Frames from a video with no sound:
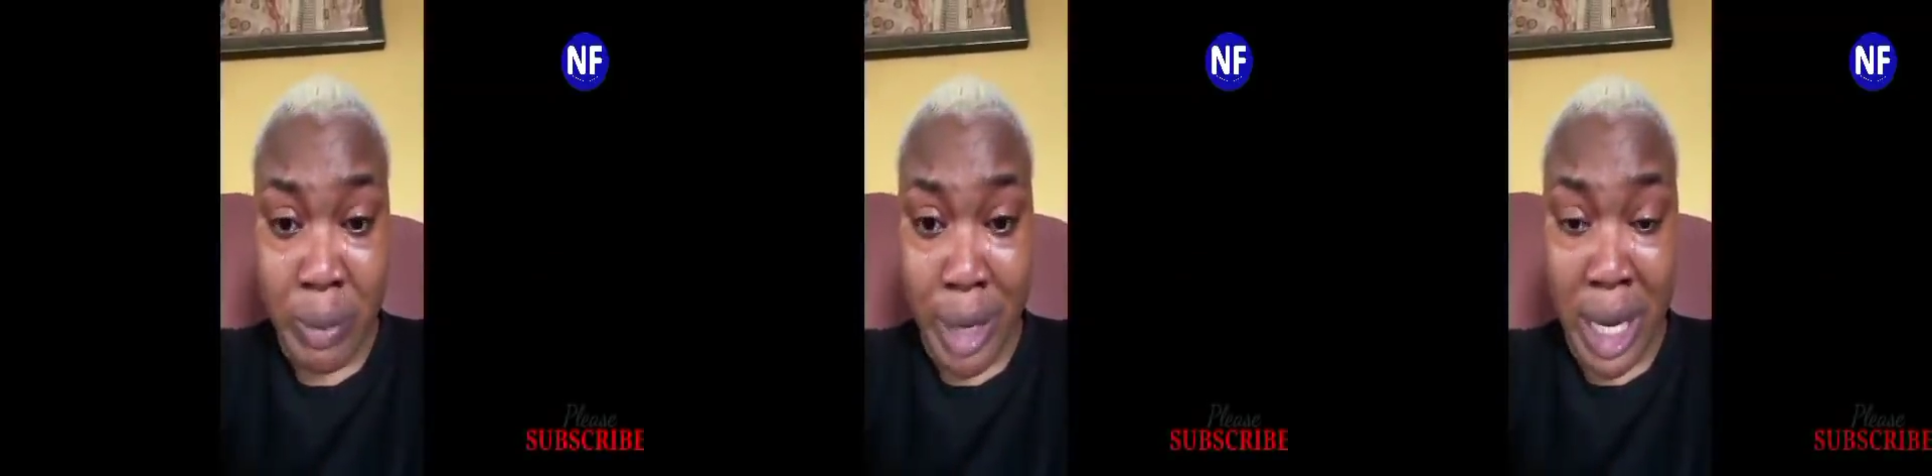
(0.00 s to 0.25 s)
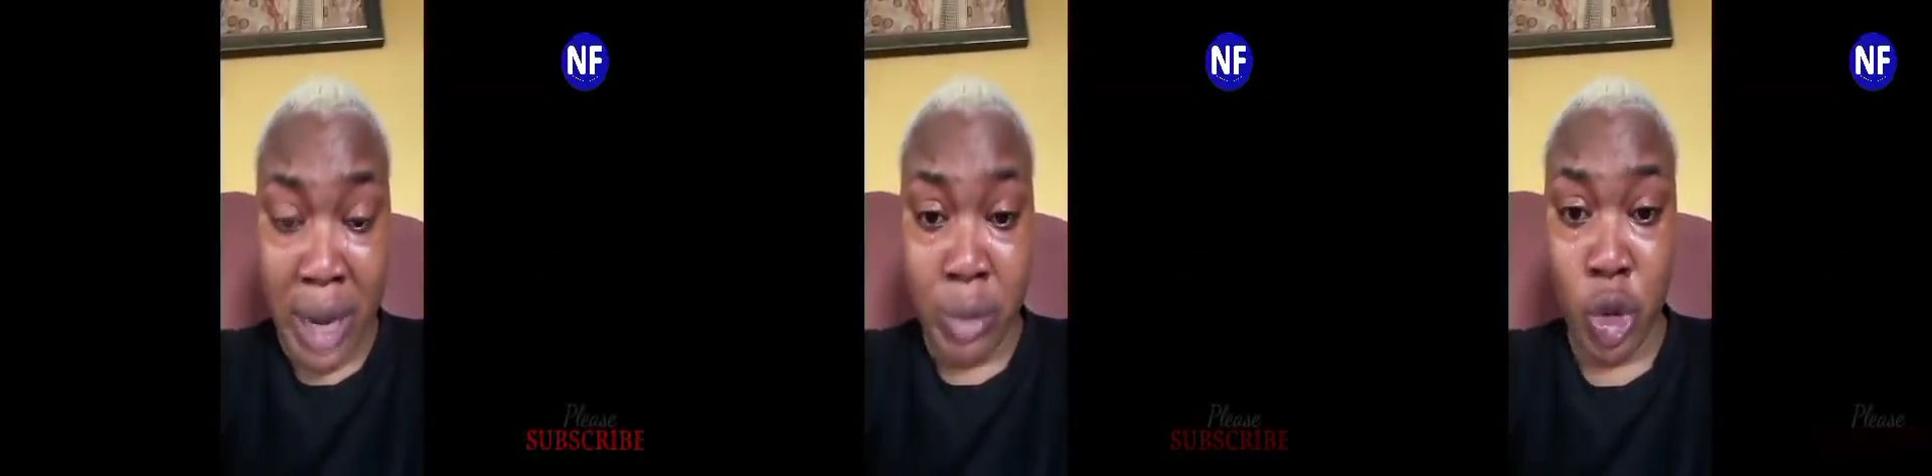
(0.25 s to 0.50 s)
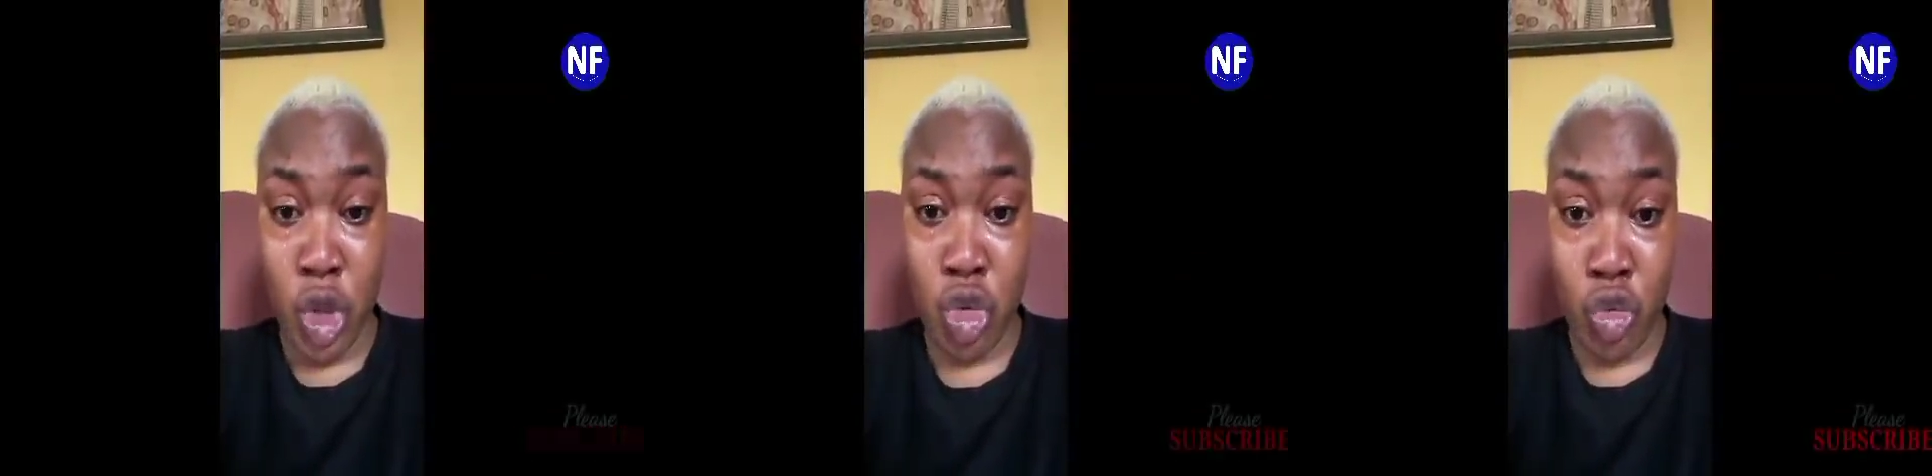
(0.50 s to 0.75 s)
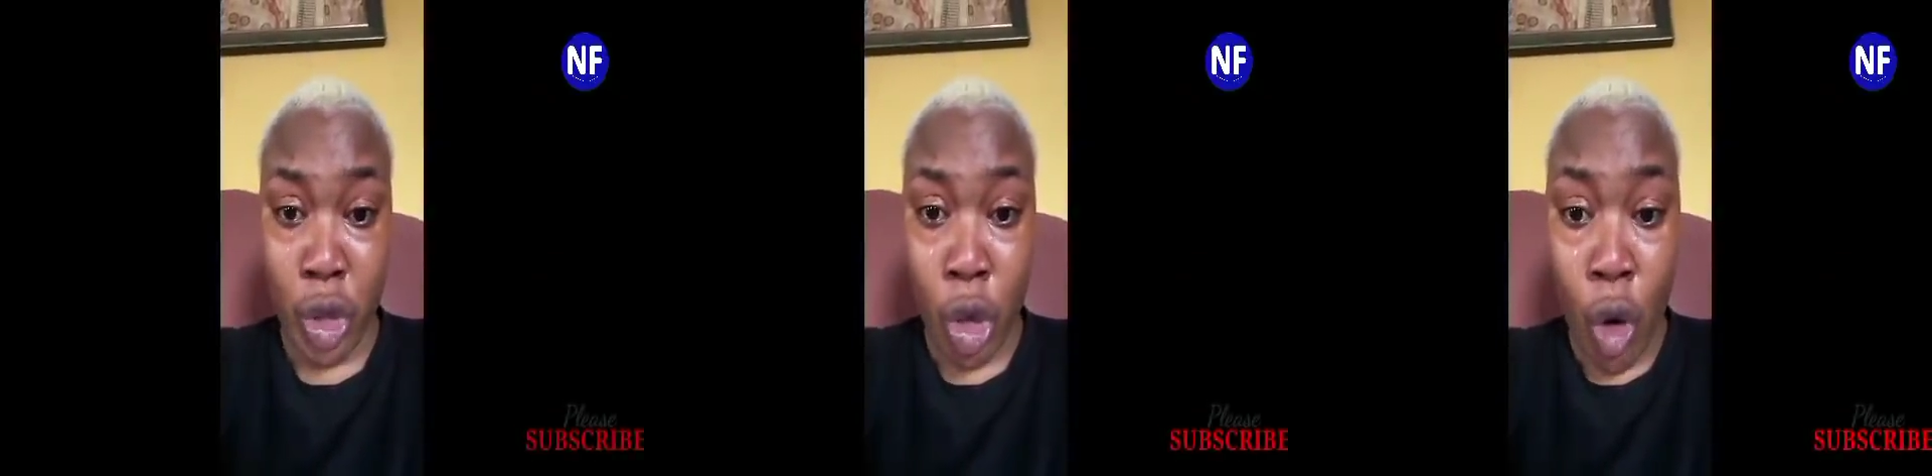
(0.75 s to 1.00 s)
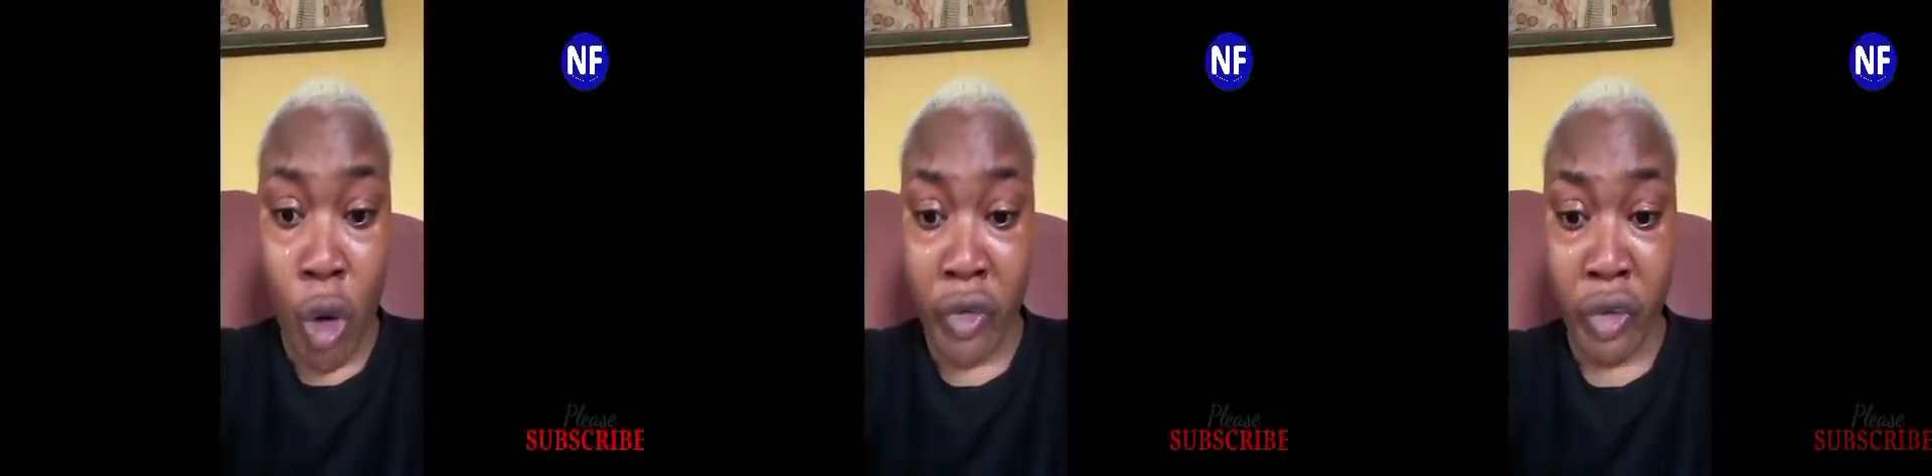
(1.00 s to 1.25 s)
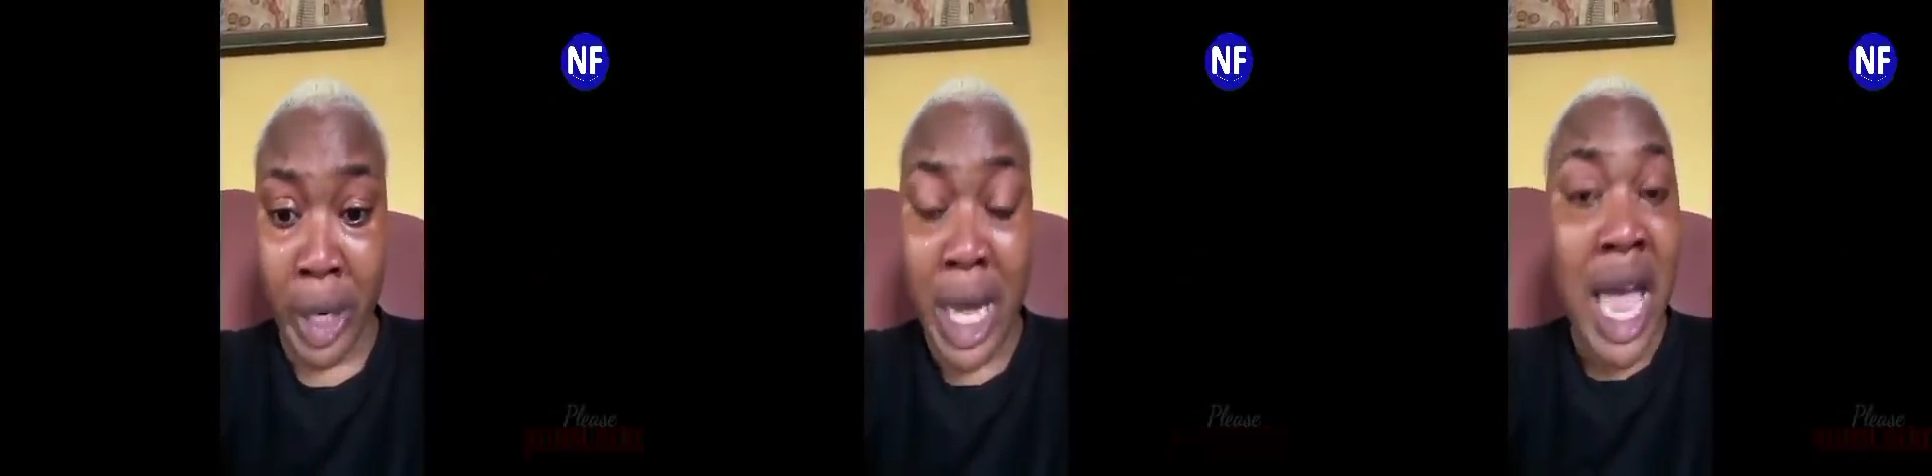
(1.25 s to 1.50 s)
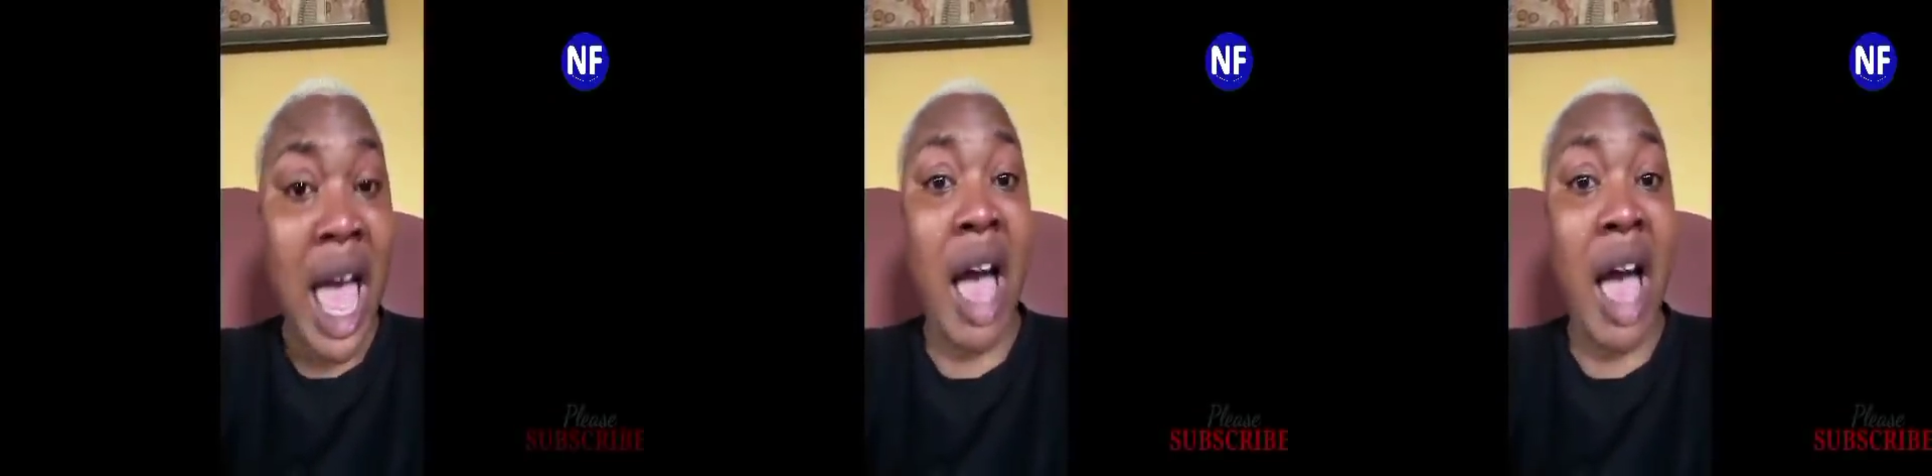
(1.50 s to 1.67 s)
bed. I'm just recovering.